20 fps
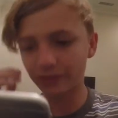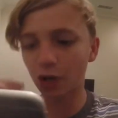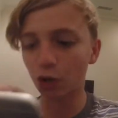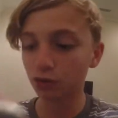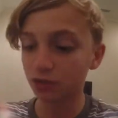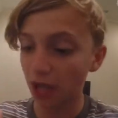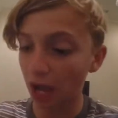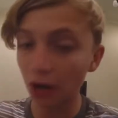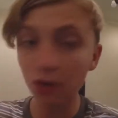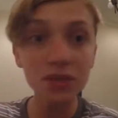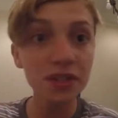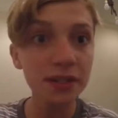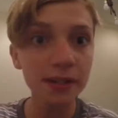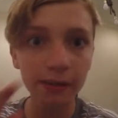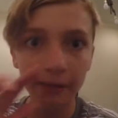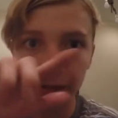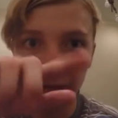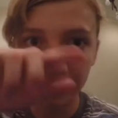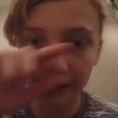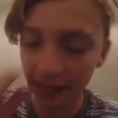oh, tell
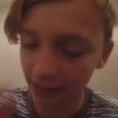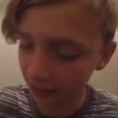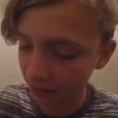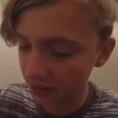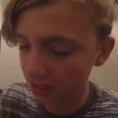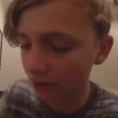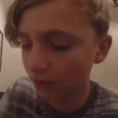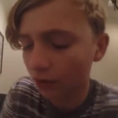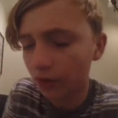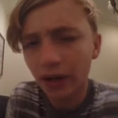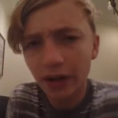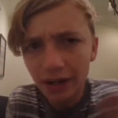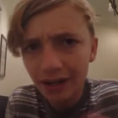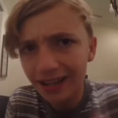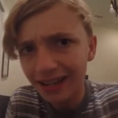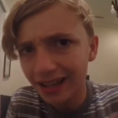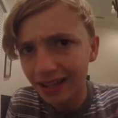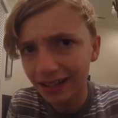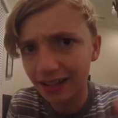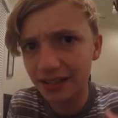Siri again. Let's give her,
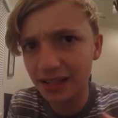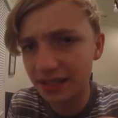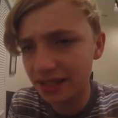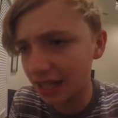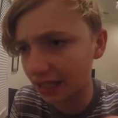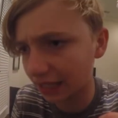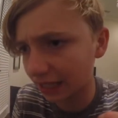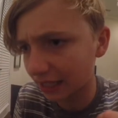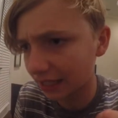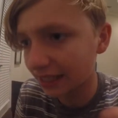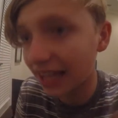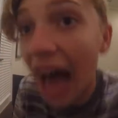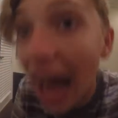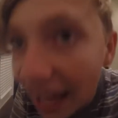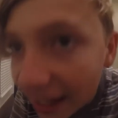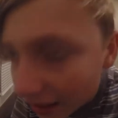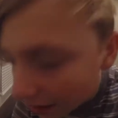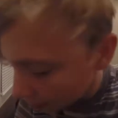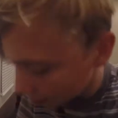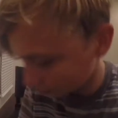because it's not like
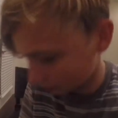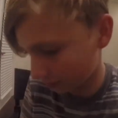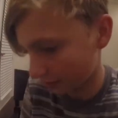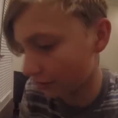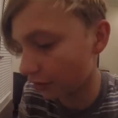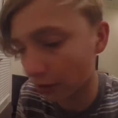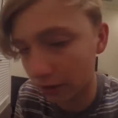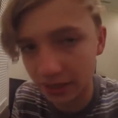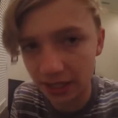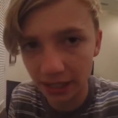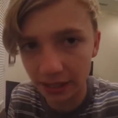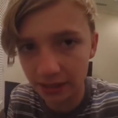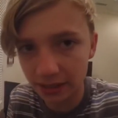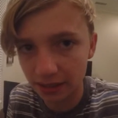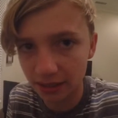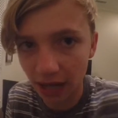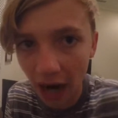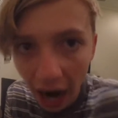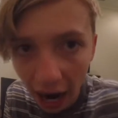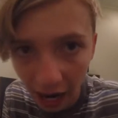Kai. You know, it's it's
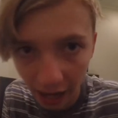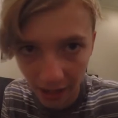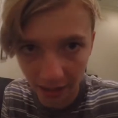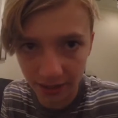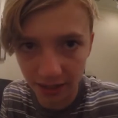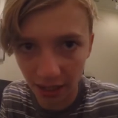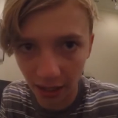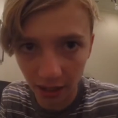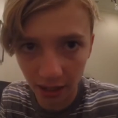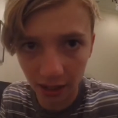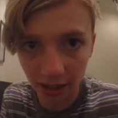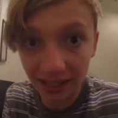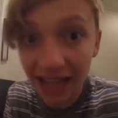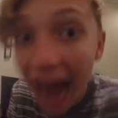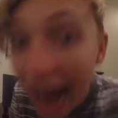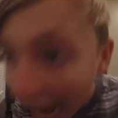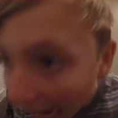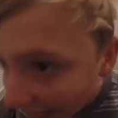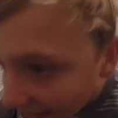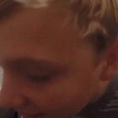Kai. It's not
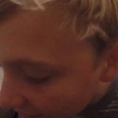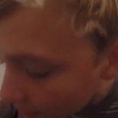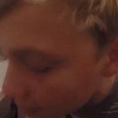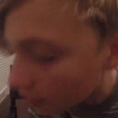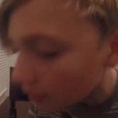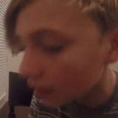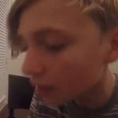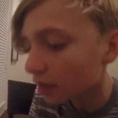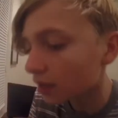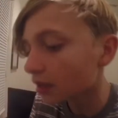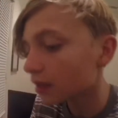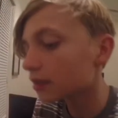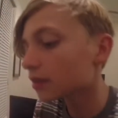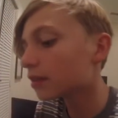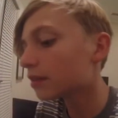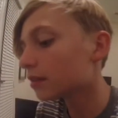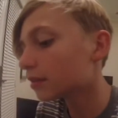Kai. Uh,